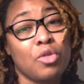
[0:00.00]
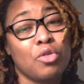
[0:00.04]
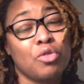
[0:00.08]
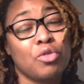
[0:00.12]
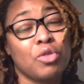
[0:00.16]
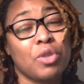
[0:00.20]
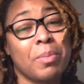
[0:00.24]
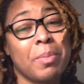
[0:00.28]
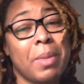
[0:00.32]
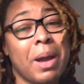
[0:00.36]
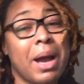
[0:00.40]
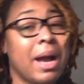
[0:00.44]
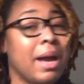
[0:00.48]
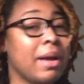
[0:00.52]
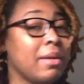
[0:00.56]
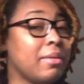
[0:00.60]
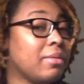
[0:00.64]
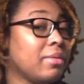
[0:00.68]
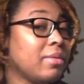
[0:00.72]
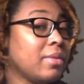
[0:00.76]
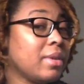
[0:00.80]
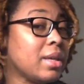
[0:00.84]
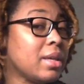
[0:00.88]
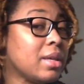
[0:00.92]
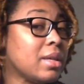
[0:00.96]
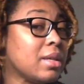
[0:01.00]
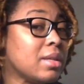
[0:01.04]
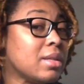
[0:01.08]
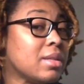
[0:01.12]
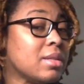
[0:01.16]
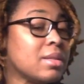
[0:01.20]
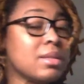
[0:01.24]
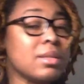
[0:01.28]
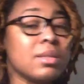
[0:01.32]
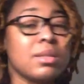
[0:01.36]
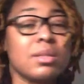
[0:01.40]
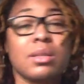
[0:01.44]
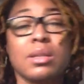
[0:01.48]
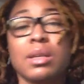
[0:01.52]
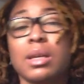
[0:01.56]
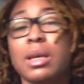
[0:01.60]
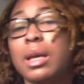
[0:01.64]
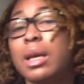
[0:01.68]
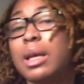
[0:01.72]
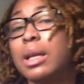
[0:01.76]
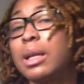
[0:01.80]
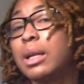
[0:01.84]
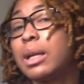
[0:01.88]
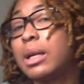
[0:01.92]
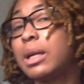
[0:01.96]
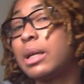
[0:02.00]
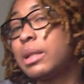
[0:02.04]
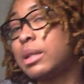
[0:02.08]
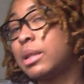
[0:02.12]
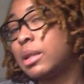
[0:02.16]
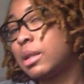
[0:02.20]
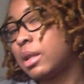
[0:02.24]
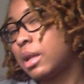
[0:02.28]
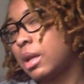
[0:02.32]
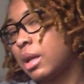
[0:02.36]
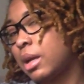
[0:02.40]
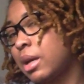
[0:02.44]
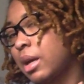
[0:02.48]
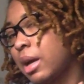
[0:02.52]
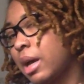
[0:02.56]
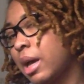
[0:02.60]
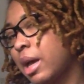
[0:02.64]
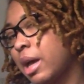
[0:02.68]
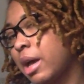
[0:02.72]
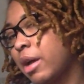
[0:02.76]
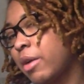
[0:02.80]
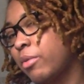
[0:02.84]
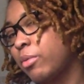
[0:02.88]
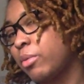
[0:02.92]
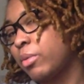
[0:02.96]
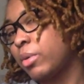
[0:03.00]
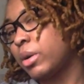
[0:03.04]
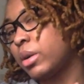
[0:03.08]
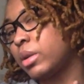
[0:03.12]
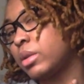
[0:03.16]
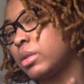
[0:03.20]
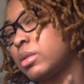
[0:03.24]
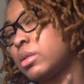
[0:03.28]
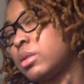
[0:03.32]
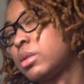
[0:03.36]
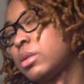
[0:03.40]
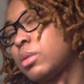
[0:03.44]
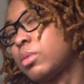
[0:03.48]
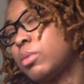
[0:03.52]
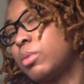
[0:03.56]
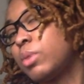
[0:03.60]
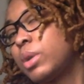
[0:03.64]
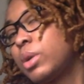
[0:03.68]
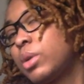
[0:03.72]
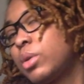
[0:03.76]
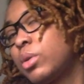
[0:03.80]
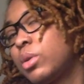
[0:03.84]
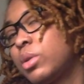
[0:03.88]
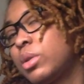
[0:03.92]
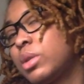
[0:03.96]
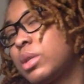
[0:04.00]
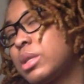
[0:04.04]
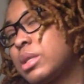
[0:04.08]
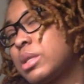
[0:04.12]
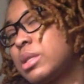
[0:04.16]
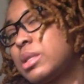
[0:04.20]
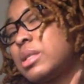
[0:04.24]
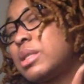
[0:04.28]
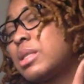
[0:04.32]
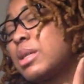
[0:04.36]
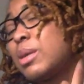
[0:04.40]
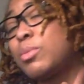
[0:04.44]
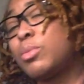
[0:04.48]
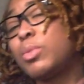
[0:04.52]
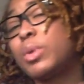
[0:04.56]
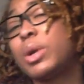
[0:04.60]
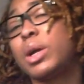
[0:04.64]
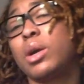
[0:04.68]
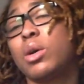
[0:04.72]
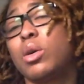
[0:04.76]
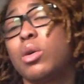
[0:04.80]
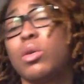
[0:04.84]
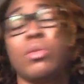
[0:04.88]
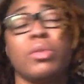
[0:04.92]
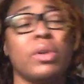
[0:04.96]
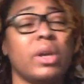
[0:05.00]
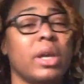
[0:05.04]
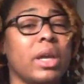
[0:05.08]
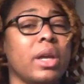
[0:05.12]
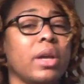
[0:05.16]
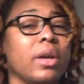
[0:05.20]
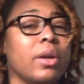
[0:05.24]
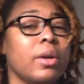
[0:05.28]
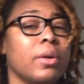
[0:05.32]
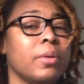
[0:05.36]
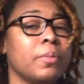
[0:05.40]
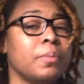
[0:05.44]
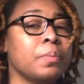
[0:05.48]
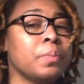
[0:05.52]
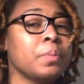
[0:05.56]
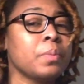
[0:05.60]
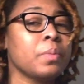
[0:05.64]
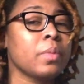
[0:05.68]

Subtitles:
from IVs, and I think I have one somewhere over here.